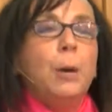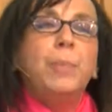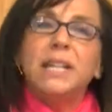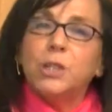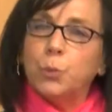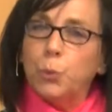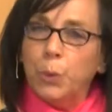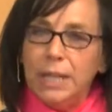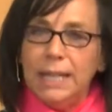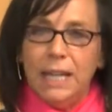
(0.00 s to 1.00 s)
But it's
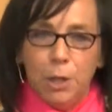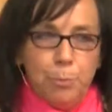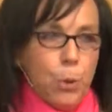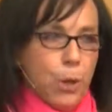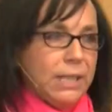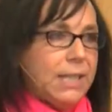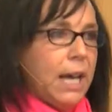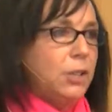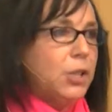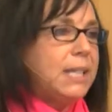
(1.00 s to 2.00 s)
really important to
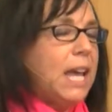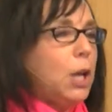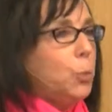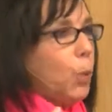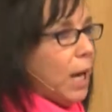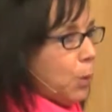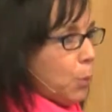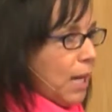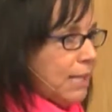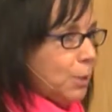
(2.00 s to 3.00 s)
understand what
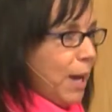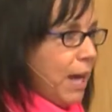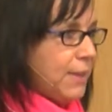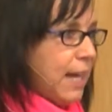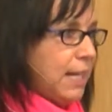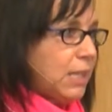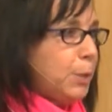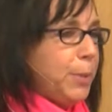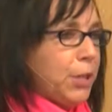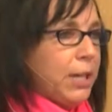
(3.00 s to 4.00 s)
it was about that
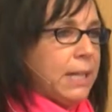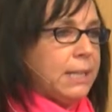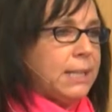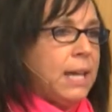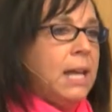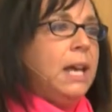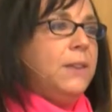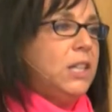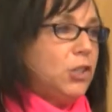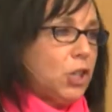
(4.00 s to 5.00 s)
experience
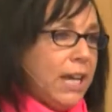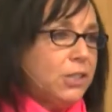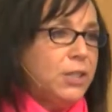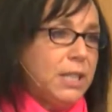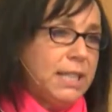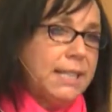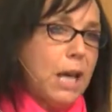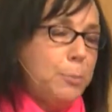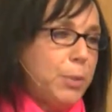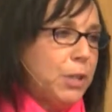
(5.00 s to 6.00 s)
that changed the
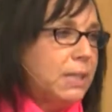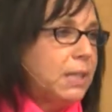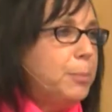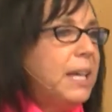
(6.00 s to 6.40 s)
disciples,